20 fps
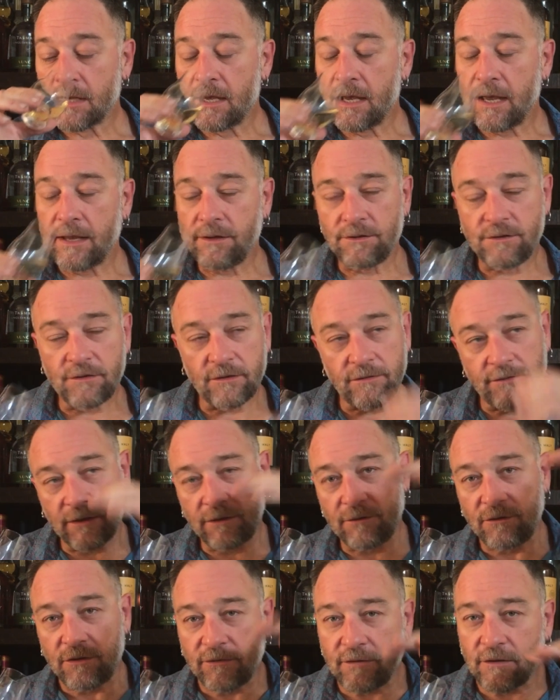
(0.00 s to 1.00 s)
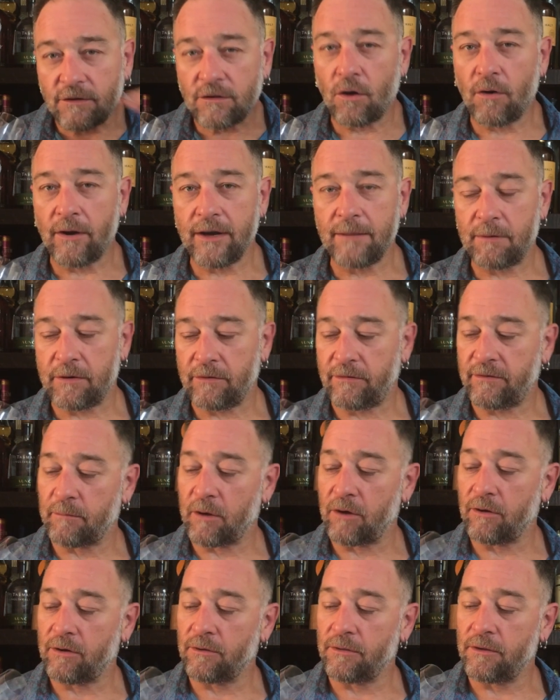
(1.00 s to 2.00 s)
and just a tiny bit of
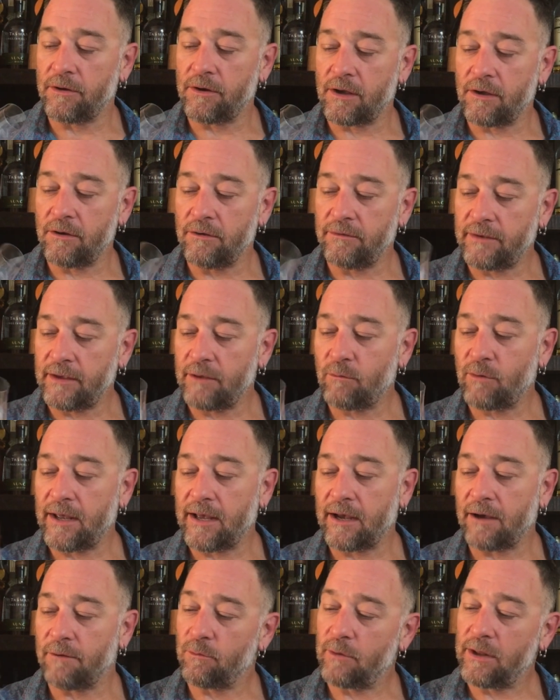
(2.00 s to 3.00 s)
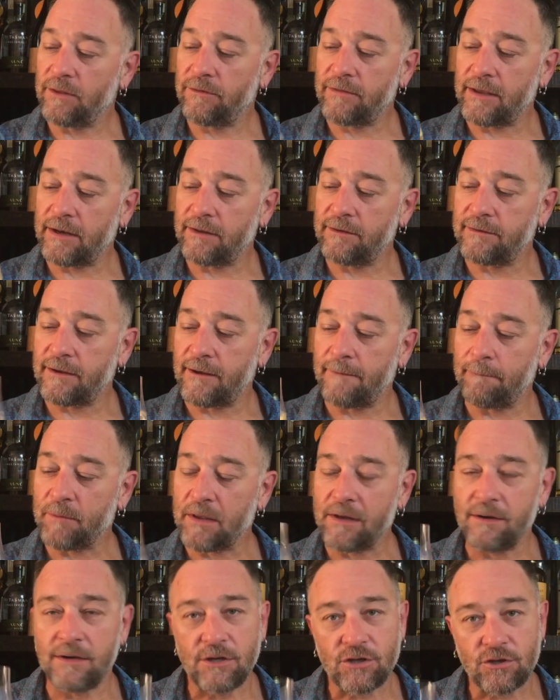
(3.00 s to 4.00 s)
smoke on the nose there. Wow! Once that
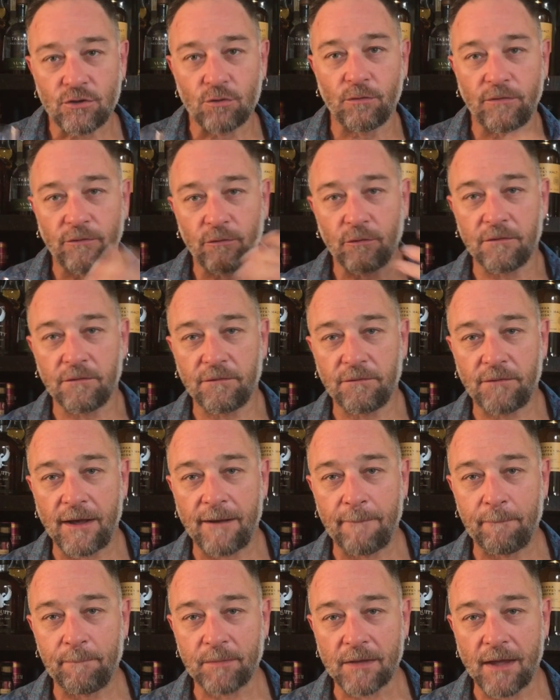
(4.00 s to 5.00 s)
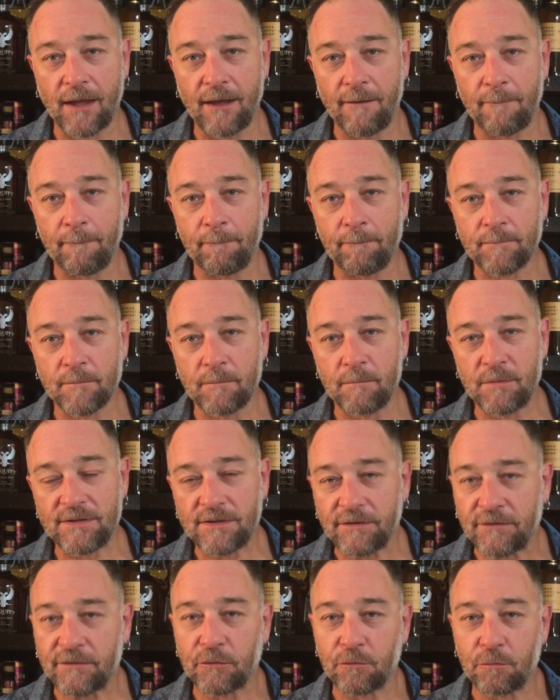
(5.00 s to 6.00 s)
initial sort of
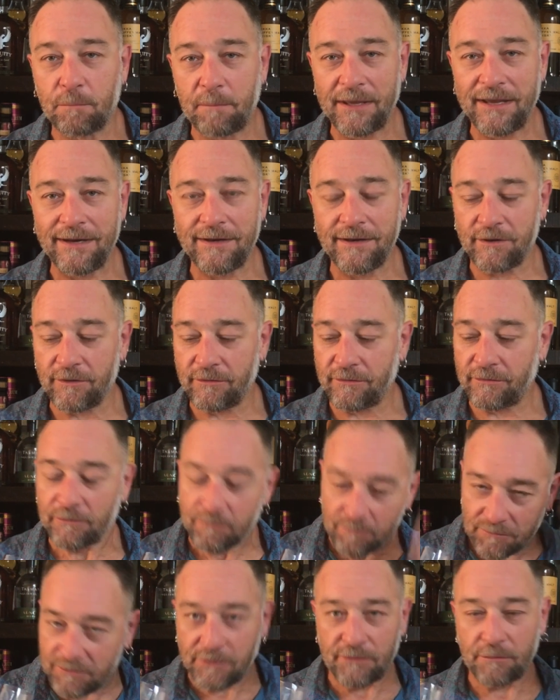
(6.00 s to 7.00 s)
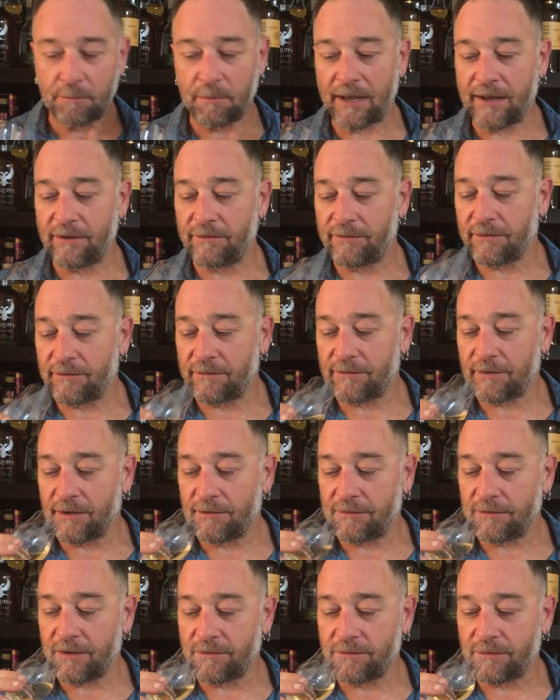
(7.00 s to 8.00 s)
medicinal peatiness dissipates,
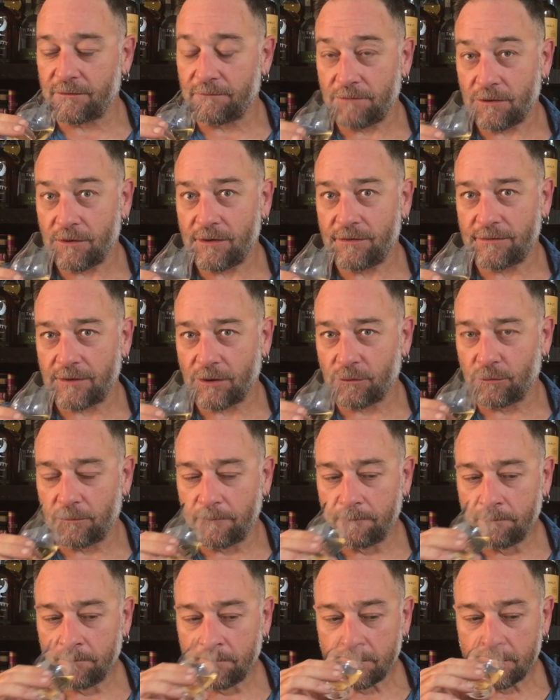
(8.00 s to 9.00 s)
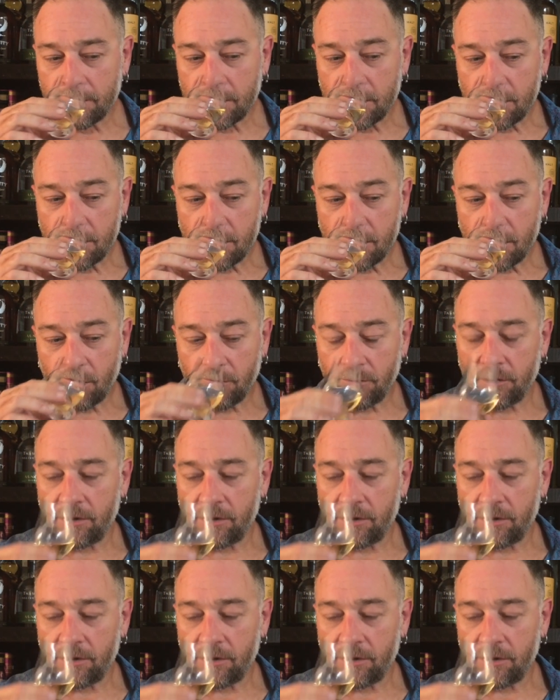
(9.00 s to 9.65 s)
it's very subtle on the